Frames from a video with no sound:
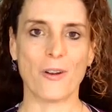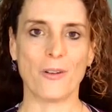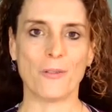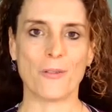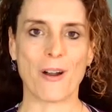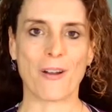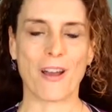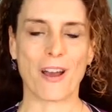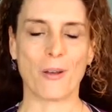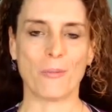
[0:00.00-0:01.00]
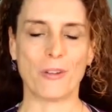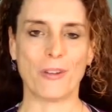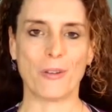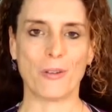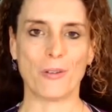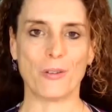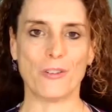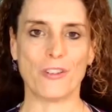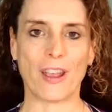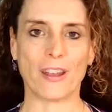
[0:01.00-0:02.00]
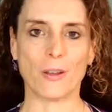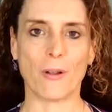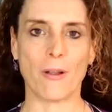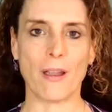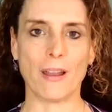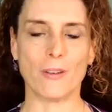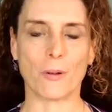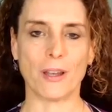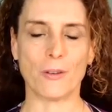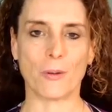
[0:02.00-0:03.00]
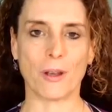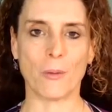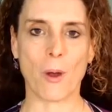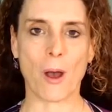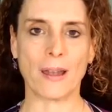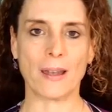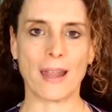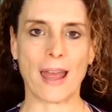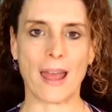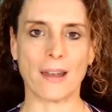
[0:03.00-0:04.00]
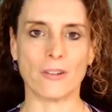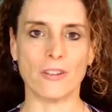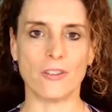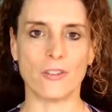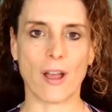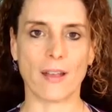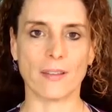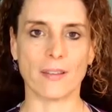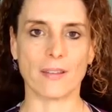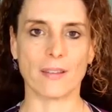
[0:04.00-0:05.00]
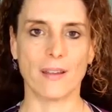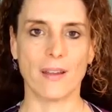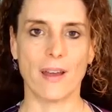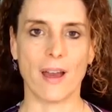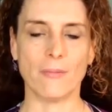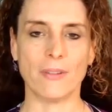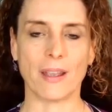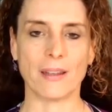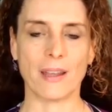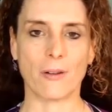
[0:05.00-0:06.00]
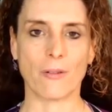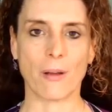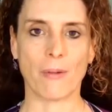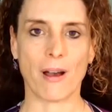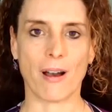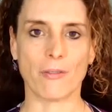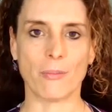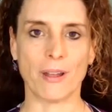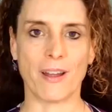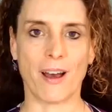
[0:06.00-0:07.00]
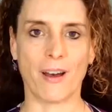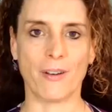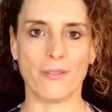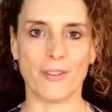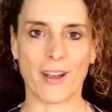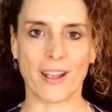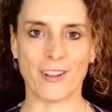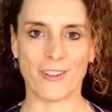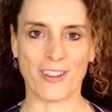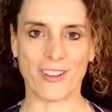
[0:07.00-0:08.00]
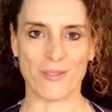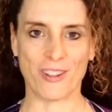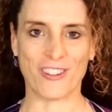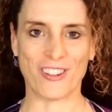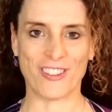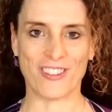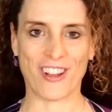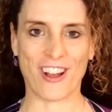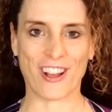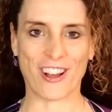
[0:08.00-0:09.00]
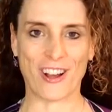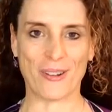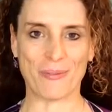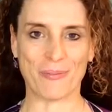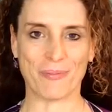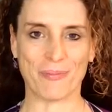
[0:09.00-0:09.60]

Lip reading: and welcome to January 2021 Energy Trends. I'm Danielle Rama-Hoffman of DivineTransmissions.com.